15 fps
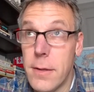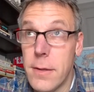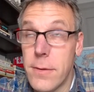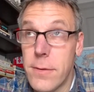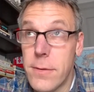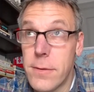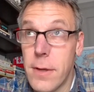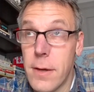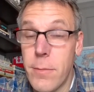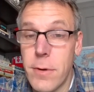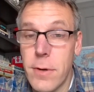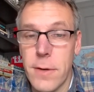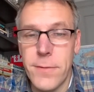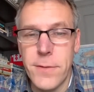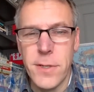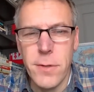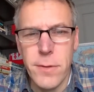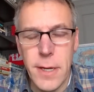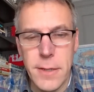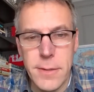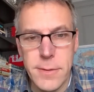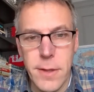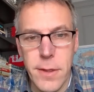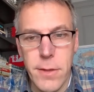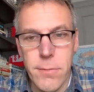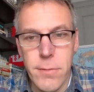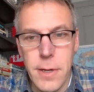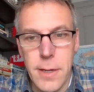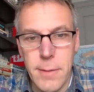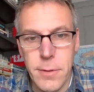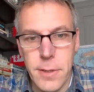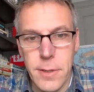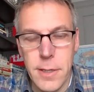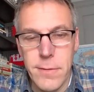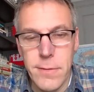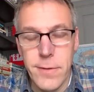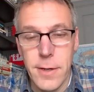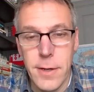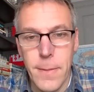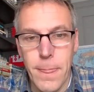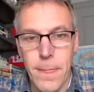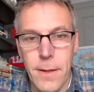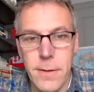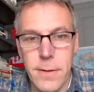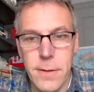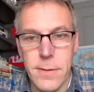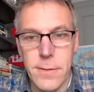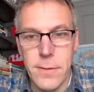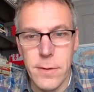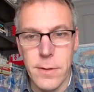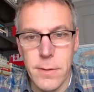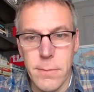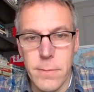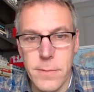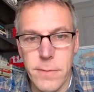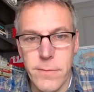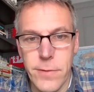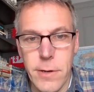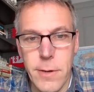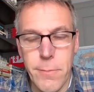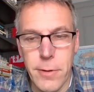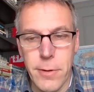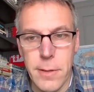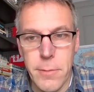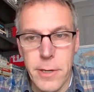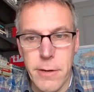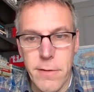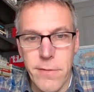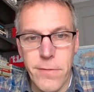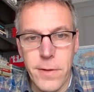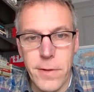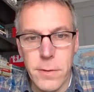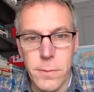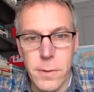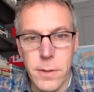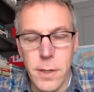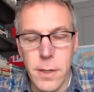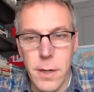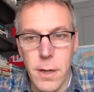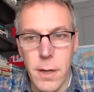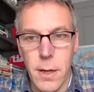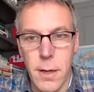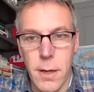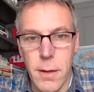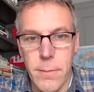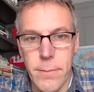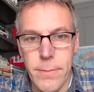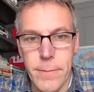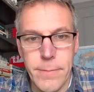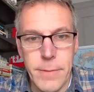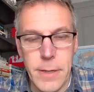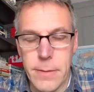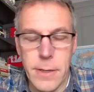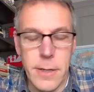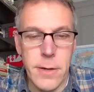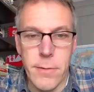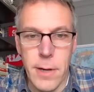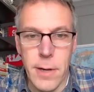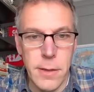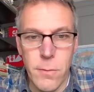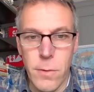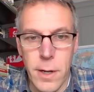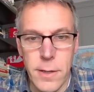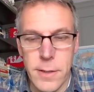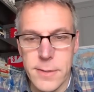summer of 2003, I believe, and did sort of some very preliminary field work in and around Luanda.